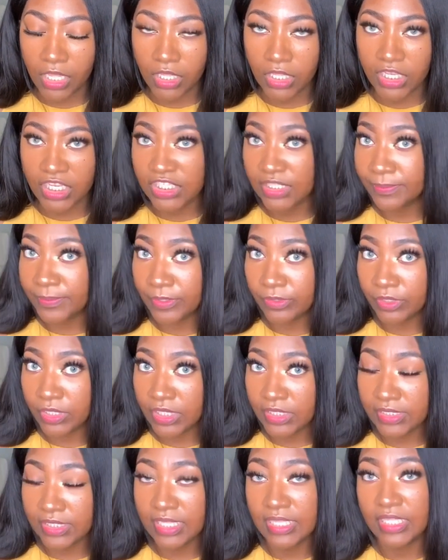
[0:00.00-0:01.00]

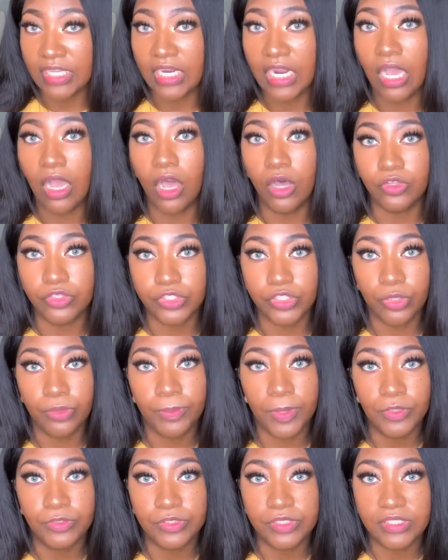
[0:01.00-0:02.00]
experience, and then I'll also
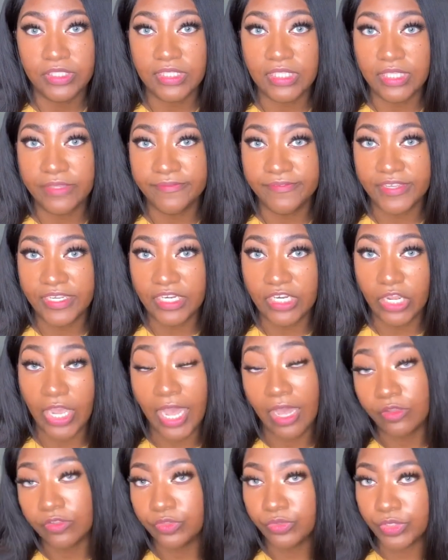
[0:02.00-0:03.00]
post the video.
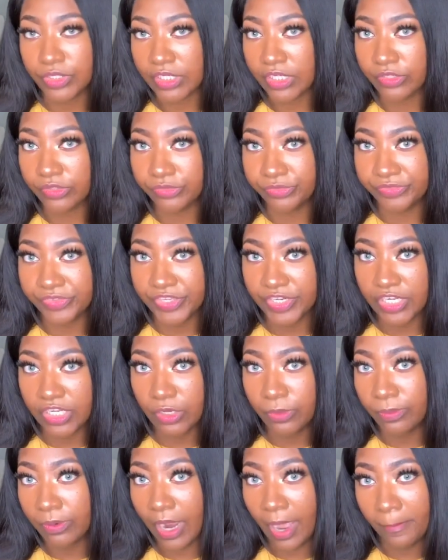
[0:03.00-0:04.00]
I'll do another
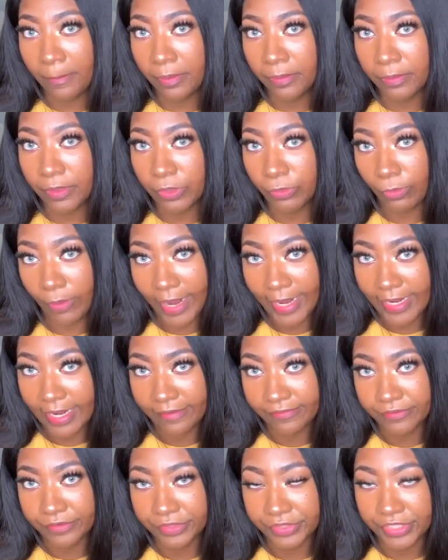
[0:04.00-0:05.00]
video probably right
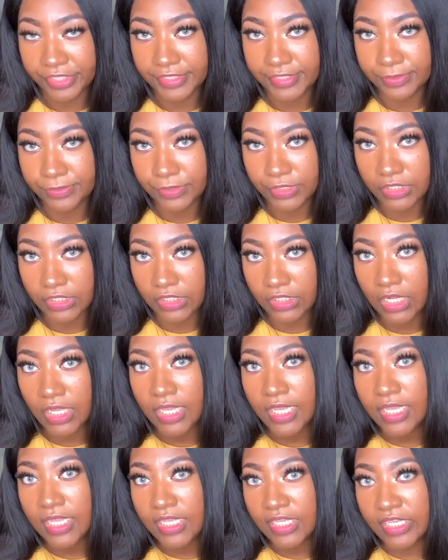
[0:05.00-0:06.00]
after this one,
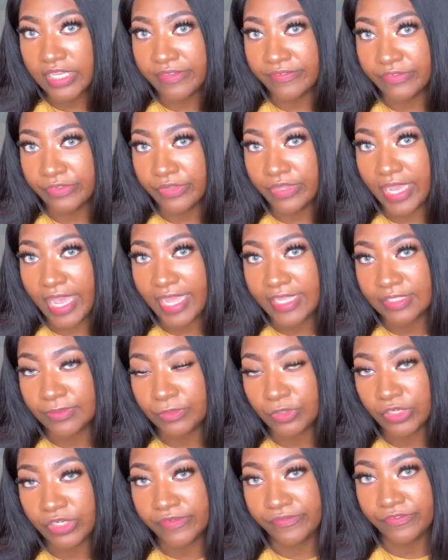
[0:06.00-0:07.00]
giving you guys
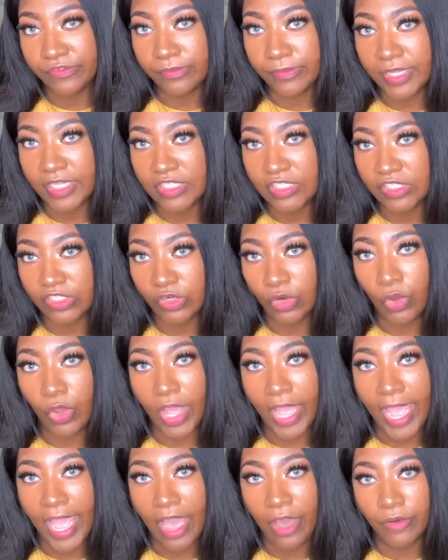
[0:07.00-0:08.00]
more information on
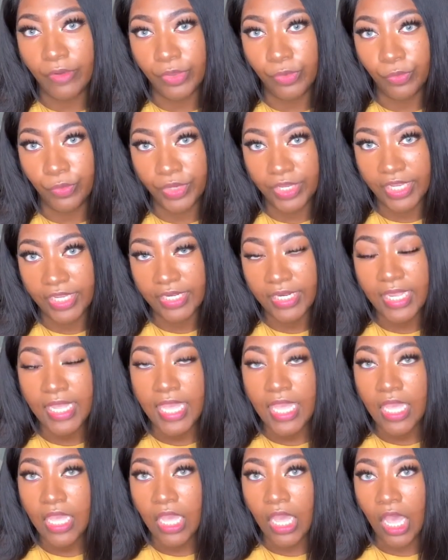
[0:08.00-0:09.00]
how it went
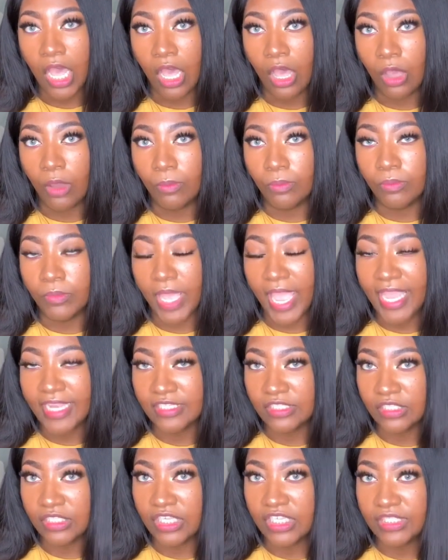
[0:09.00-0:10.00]

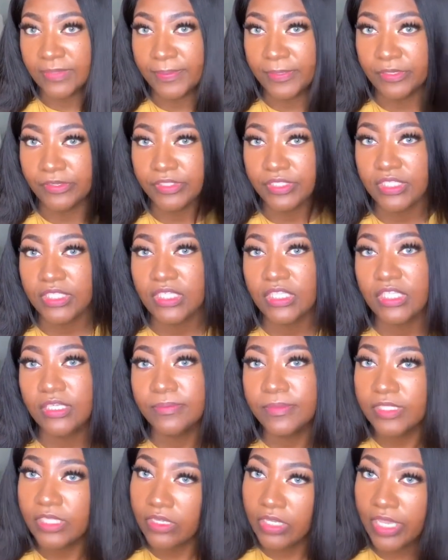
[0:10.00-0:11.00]
actually experiencing
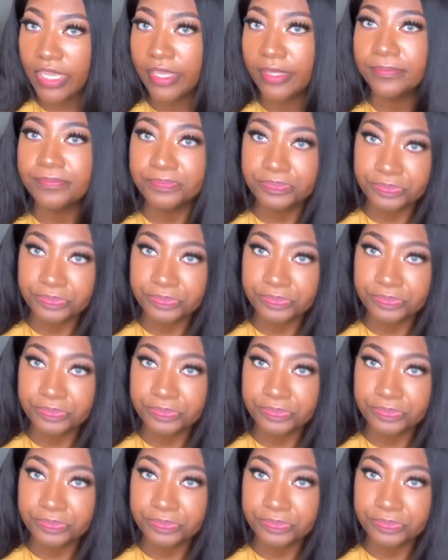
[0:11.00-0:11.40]
them. So yeah.